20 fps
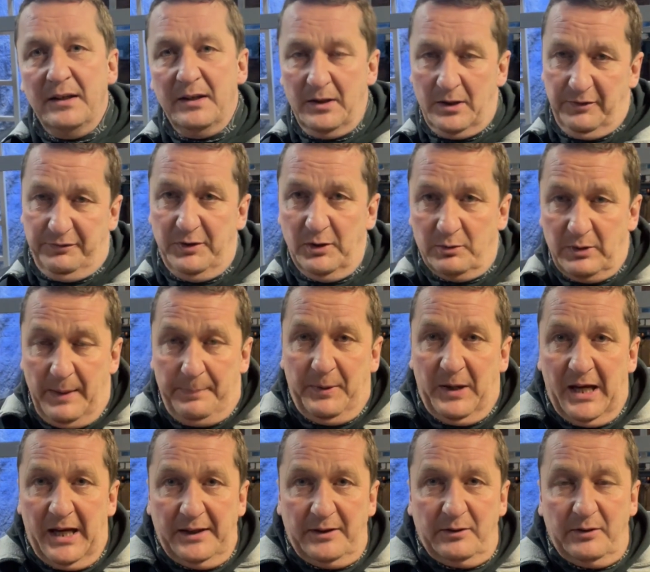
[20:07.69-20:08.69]
if you wrap your
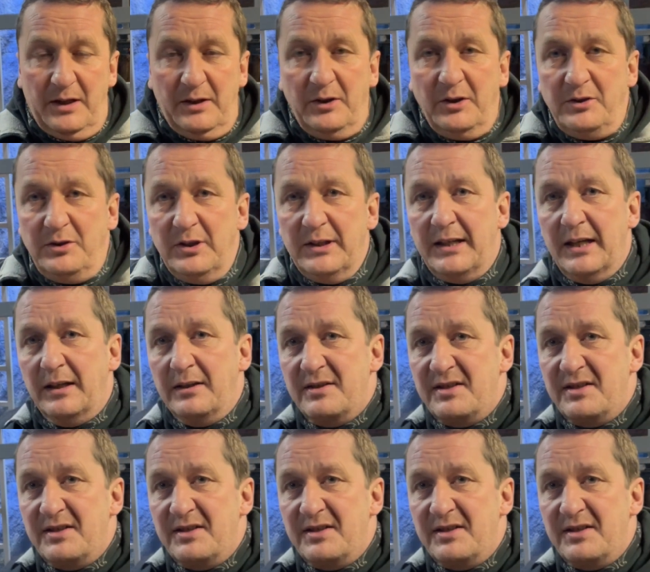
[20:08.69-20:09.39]
head around it, you can